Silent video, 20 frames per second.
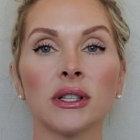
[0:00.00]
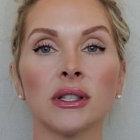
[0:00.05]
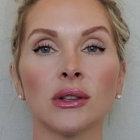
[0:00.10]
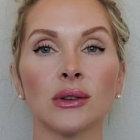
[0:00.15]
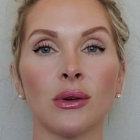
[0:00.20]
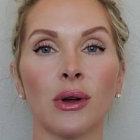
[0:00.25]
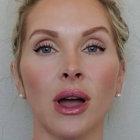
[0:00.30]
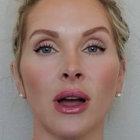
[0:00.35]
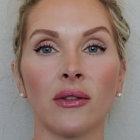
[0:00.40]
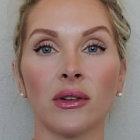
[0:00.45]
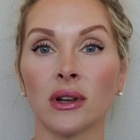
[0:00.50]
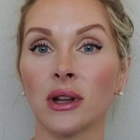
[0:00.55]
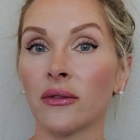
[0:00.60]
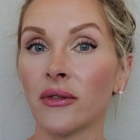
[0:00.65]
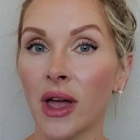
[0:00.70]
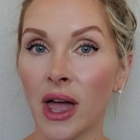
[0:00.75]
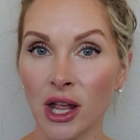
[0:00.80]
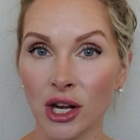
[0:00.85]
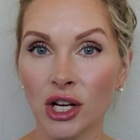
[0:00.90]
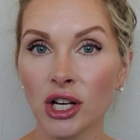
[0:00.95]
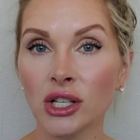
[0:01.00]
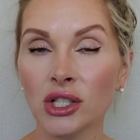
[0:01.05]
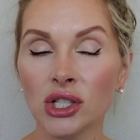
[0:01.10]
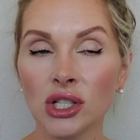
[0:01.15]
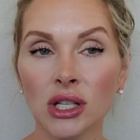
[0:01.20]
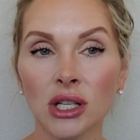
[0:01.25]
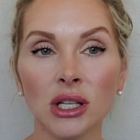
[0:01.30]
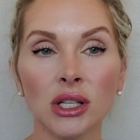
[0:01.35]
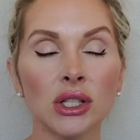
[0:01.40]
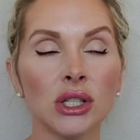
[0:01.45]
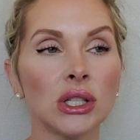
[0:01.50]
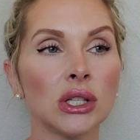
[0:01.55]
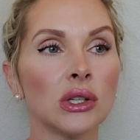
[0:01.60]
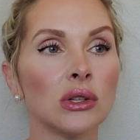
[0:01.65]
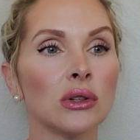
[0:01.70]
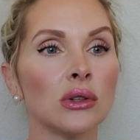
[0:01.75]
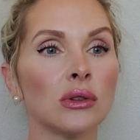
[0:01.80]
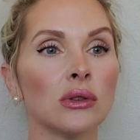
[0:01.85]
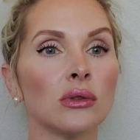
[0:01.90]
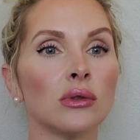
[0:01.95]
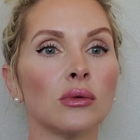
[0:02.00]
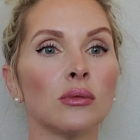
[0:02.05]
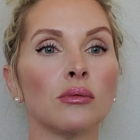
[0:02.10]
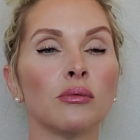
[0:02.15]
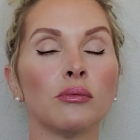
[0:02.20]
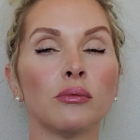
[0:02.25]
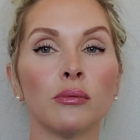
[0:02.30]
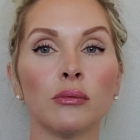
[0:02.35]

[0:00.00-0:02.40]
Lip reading: so you have enough energy to,